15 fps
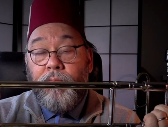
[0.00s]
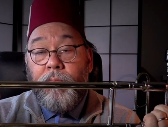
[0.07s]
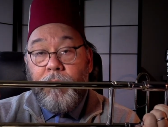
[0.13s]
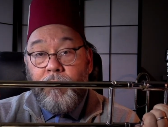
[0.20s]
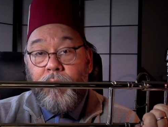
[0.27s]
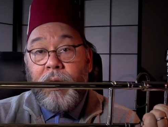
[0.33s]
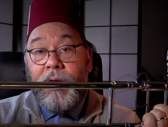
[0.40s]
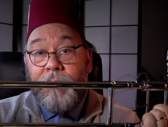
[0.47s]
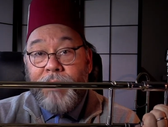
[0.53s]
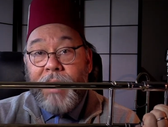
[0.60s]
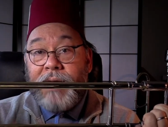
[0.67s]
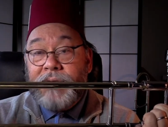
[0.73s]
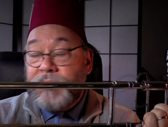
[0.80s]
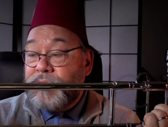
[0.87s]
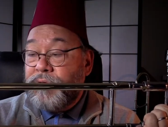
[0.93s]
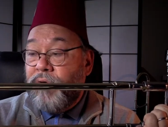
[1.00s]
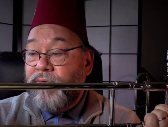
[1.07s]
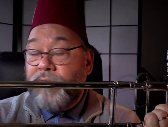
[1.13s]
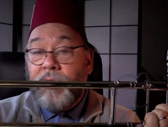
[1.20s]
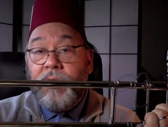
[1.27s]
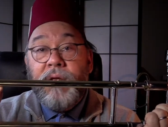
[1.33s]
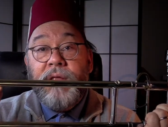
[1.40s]
when it passes
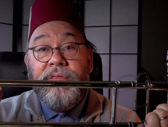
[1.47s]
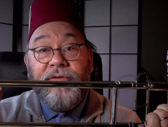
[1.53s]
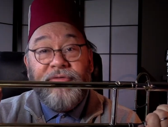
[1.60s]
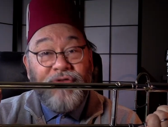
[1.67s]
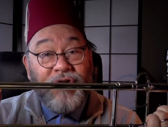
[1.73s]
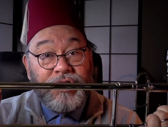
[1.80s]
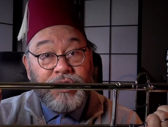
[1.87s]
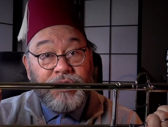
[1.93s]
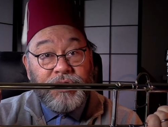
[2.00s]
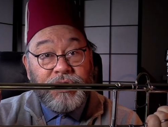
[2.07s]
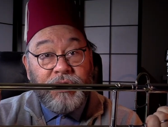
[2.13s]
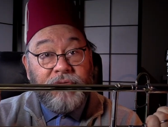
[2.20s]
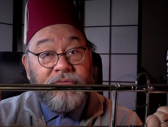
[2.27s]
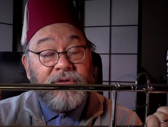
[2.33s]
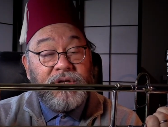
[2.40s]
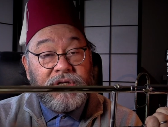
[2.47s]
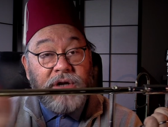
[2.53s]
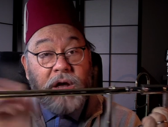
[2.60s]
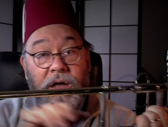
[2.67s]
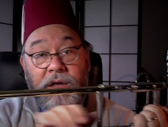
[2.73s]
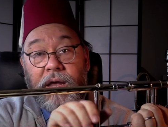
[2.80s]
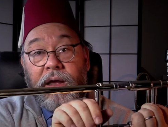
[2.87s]
over the friction zone of the
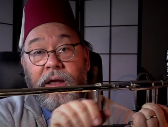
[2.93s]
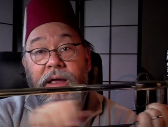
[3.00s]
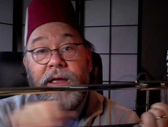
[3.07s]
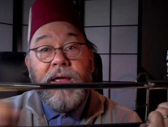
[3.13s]
stocking,